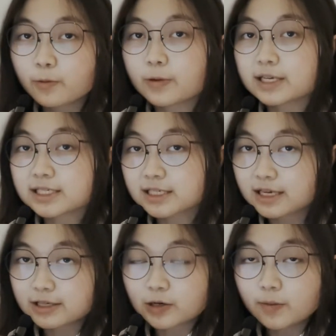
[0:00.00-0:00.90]
When I
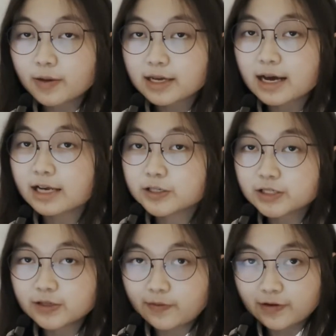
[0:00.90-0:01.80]
study a topic, I
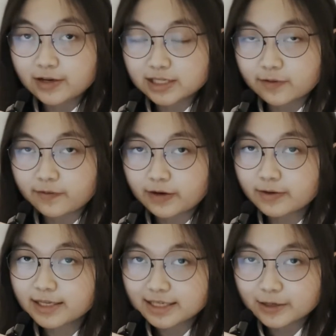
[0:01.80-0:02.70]
used to focus on
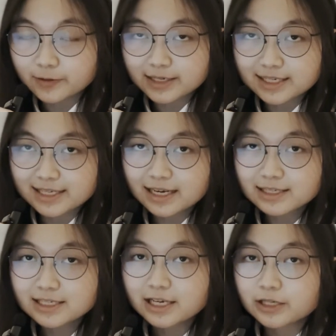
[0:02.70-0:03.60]
very nitty-gritty
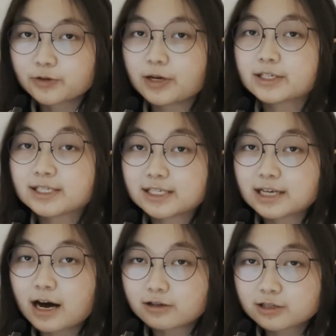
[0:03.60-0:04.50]
details, trying to
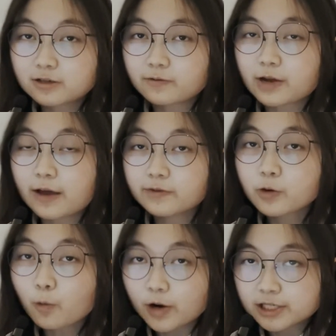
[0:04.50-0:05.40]
seek answers for every
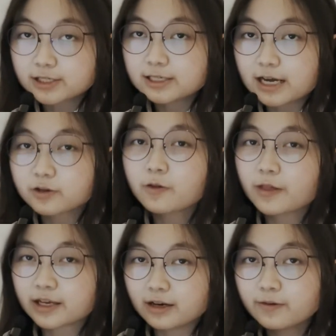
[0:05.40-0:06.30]
question I could
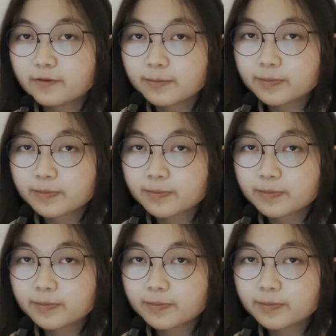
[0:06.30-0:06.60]
think of.